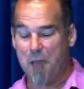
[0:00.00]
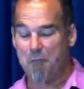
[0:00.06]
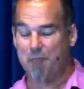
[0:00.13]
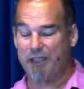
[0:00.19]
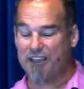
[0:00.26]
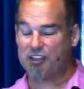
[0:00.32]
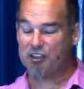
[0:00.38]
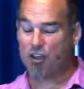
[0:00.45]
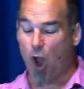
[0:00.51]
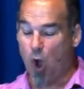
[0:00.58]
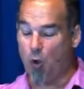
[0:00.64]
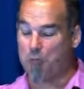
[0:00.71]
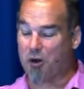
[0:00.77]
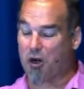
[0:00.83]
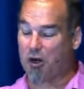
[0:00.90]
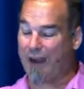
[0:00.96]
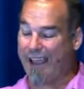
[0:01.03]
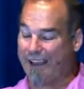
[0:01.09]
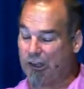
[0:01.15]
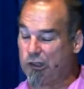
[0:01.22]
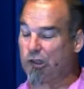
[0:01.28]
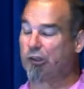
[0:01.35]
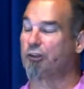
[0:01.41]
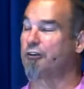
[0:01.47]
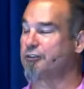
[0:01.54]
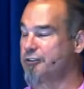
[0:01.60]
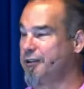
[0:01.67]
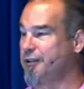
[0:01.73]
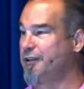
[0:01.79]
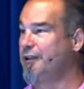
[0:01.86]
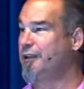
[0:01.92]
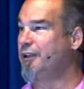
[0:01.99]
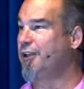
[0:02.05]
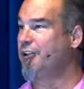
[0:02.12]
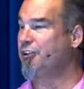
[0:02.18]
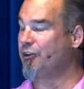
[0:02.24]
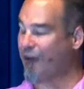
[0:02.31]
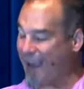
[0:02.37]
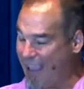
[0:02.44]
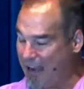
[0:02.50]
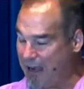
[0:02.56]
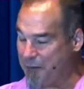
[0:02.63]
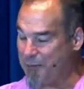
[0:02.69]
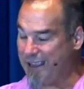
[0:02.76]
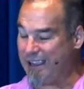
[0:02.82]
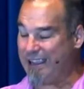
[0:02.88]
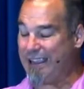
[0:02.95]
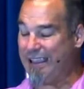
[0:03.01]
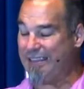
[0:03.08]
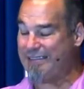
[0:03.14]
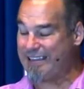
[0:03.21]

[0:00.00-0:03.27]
Be sober and alert. Your enemy,